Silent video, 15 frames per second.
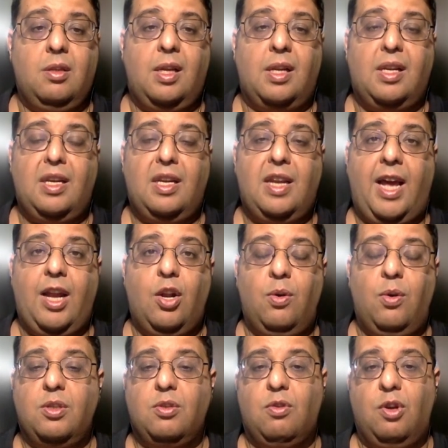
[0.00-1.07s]
that
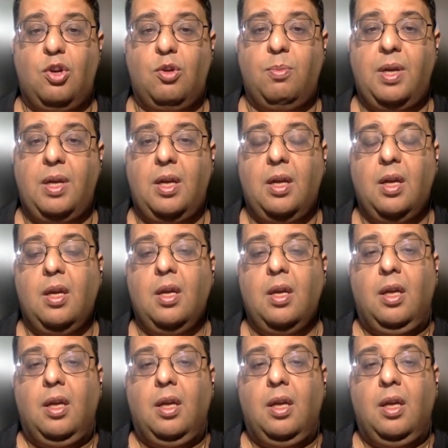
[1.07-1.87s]
Nano is going to be